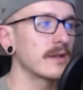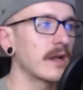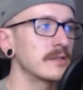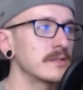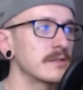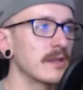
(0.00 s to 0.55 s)

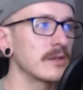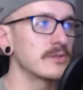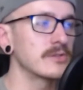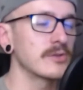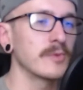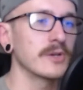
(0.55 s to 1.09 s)
Guys, thank you
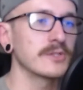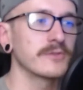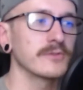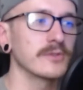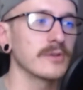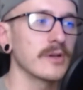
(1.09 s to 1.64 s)
so much
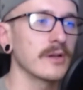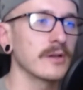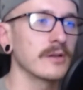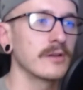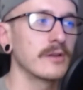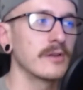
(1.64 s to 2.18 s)
for
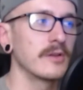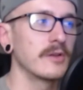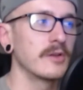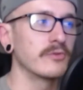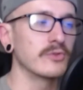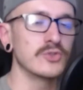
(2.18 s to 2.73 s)

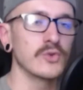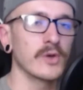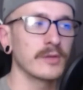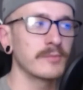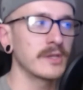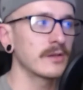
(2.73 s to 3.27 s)

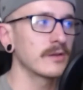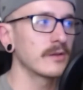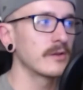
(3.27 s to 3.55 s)
joining me.